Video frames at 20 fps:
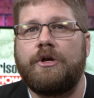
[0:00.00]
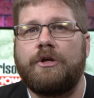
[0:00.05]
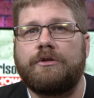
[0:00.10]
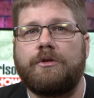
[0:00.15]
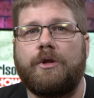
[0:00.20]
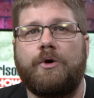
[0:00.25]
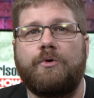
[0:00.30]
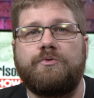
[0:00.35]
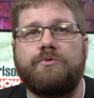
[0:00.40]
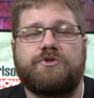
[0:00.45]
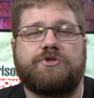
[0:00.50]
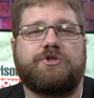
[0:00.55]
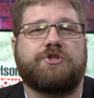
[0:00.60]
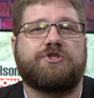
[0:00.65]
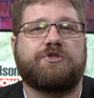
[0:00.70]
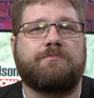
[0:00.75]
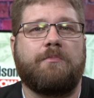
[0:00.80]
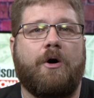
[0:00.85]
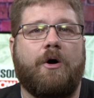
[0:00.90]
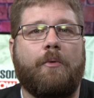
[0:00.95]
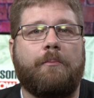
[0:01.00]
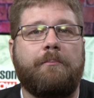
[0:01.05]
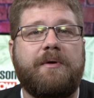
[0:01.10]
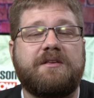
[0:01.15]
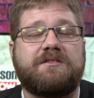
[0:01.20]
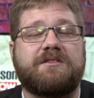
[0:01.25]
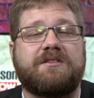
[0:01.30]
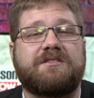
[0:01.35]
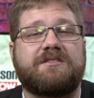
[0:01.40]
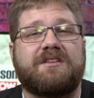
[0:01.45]
loans to small
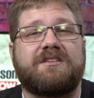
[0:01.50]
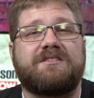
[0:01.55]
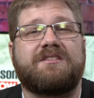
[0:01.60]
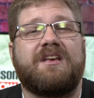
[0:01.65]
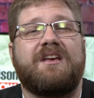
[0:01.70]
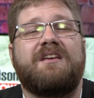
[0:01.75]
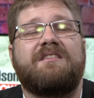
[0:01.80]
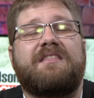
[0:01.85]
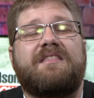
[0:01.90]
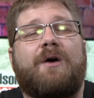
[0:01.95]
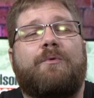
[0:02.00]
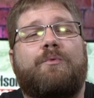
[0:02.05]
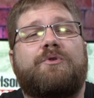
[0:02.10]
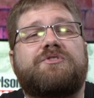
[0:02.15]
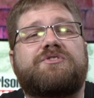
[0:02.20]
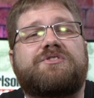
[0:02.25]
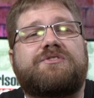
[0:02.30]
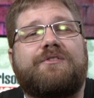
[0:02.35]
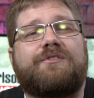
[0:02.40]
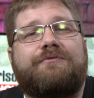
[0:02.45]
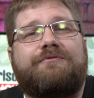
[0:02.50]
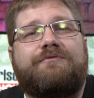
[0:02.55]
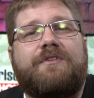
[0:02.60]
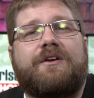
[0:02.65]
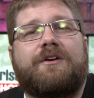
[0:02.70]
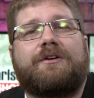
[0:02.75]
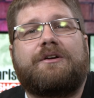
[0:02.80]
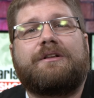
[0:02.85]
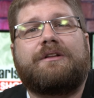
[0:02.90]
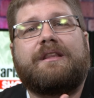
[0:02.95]
businesses that were
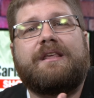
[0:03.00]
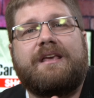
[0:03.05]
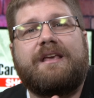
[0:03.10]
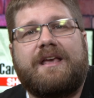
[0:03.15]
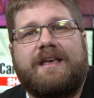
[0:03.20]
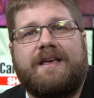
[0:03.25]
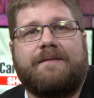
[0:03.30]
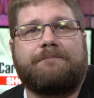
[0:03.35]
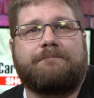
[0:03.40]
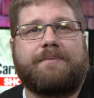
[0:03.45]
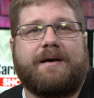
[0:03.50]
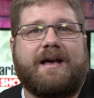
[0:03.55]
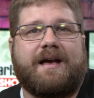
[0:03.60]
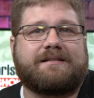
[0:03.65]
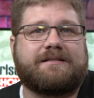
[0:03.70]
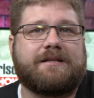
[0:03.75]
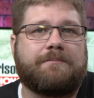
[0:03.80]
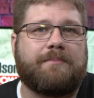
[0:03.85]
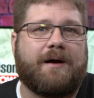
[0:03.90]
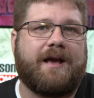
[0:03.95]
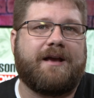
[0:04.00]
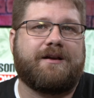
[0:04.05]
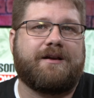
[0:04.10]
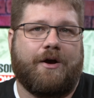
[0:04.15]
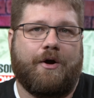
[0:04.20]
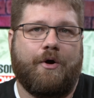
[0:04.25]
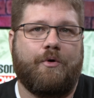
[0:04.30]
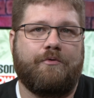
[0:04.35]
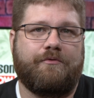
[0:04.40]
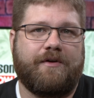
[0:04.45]
severely impacted by
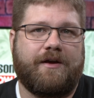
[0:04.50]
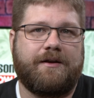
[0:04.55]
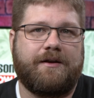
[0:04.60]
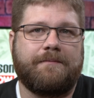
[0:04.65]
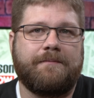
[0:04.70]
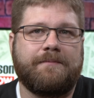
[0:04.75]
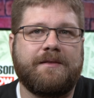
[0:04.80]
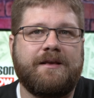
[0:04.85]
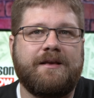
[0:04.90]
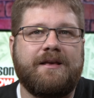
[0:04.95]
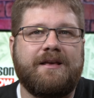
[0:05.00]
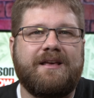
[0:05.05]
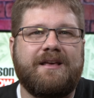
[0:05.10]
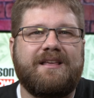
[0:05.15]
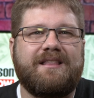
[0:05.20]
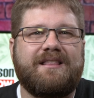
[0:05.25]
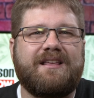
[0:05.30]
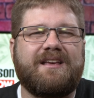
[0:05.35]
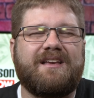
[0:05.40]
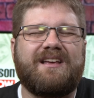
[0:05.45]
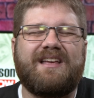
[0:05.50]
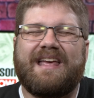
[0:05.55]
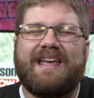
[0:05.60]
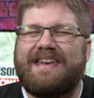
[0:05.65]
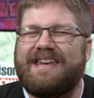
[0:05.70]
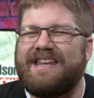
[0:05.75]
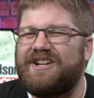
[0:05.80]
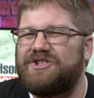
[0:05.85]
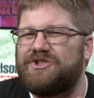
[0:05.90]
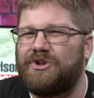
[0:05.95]
COVID. The
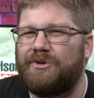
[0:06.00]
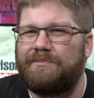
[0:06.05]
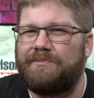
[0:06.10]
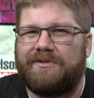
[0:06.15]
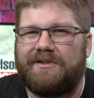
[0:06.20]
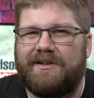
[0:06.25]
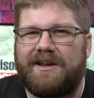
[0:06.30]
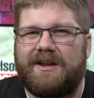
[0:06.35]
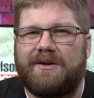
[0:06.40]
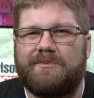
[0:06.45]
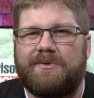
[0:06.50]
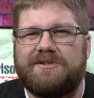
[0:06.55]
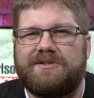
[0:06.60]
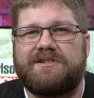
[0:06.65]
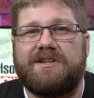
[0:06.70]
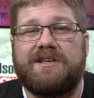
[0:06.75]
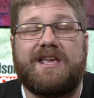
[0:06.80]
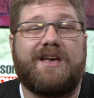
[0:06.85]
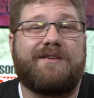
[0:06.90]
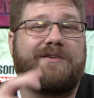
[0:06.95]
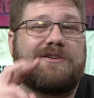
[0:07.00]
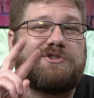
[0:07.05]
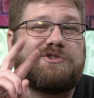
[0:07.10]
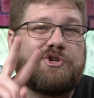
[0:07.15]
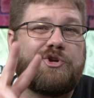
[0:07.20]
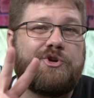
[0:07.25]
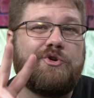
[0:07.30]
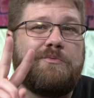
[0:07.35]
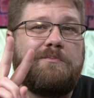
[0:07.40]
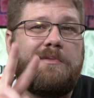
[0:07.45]
initial plan was to give a
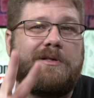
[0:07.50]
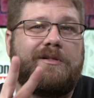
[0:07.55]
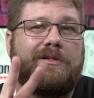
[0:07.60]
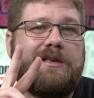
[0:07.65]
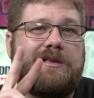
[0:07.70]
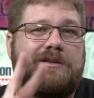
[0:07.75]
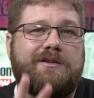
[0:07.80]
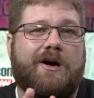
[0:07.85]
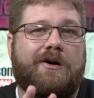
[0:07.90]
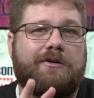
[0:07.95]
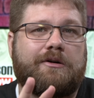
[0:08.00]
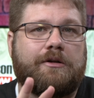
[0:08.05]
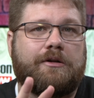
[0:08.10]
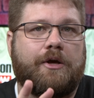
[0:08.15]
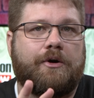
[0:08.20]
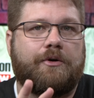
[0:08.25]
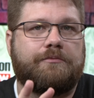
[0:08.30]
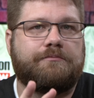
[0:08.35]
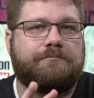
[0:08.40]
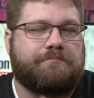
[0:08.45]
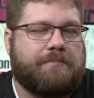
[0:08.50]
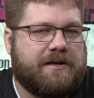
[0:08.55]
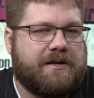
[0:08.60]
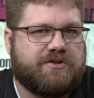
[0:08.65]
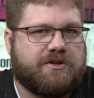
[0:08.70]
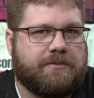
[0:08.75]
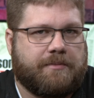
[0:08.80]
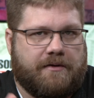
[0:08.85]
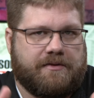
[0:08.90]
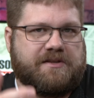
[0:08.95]
two million dollar loan,
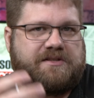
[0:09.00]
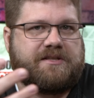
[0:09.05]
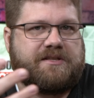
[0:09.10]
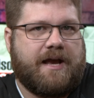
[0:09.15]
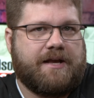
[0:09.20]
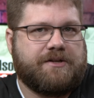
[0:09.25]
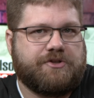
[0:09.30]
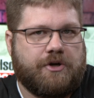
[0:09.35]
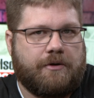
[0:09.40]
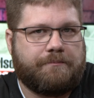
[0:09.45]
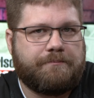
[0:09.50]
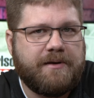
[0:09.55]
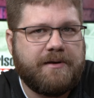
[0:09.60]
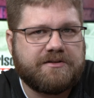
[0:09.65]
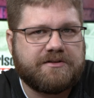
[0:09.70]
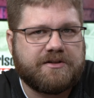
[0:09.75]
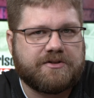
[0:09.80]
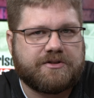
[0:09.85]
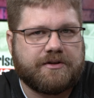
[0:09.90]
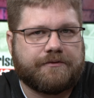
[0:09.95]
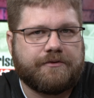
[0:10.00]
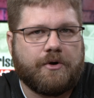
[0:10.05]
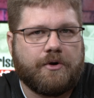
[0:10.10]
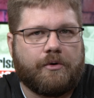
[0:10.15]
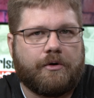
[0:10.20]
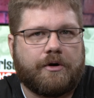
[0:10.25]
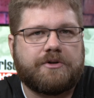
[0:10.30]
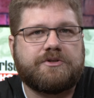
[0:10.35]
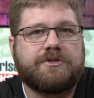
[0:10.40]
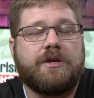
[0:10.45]
based upon the size of your business, of
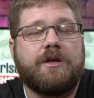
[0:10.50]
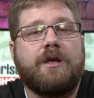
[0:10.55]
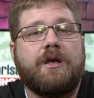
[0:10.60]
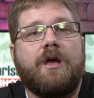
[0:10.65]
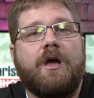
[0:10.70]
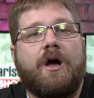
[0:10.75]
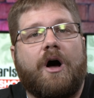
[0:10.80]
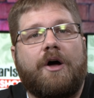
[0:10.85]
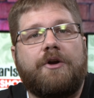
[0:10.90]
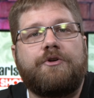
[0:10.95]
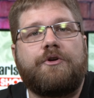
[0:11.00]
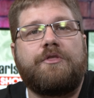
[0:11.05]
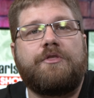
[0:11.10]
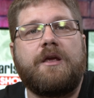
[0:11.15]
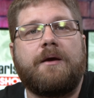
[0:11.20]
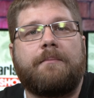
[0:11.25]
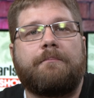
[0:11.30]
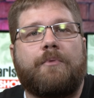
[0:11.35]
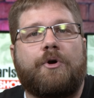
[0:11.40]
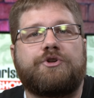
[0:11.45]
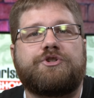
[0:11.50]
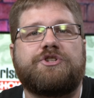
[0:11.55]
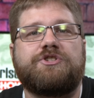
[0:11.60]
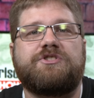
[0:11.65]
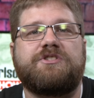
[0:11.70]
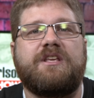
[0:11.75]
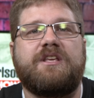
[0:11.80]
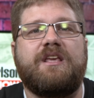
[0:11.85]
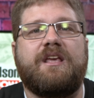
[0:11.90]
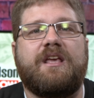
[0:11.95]
course, under the
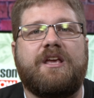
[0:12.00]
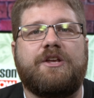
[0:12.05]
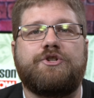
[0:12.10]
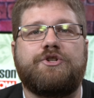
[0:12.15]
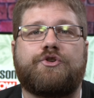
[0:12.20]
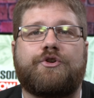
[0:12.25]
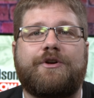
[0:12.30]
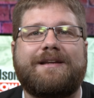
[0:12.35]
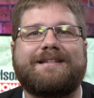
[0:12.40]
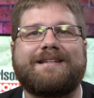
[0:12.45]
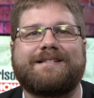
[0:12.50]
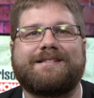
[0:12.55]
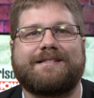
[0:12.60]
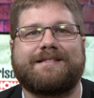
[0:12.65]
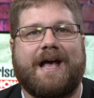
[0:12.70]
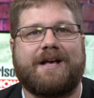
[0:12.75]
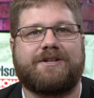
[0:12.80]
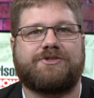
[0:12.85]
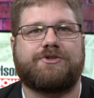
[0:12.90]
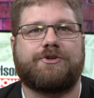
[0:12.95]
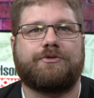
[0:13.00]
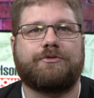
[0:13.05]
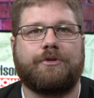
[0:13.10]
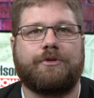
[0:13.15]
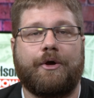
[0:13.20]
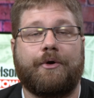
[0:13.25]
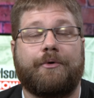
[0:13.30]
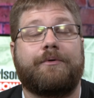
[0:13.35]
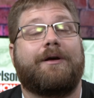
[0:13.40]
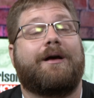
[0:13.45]
Emergency Injury Disaster
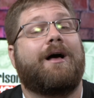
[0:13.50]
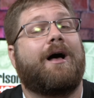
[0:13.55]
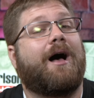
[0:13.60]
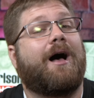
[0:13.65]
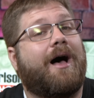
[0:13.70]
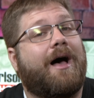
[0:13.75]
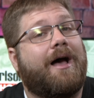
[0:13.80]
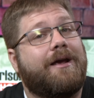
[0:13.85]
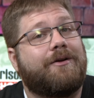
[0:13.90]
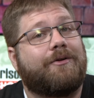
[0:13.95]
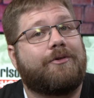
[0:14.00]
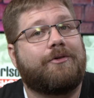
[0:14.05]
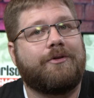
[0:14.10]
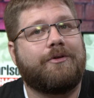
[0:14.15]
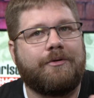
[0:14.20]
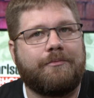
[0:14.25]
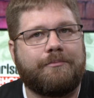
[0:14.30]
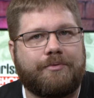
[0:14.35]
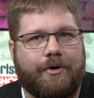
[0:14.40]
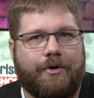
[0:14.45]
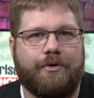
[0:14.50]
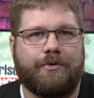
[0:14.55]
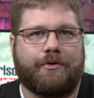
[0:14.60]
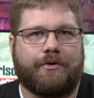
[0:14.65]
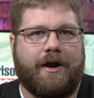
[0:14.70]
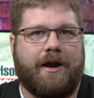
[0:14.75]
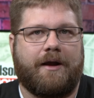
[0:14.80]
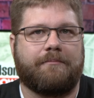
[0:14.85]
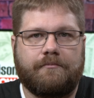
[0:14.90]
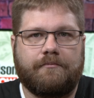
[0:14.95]
Loan, EIDL,
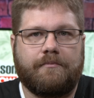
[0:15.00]
program.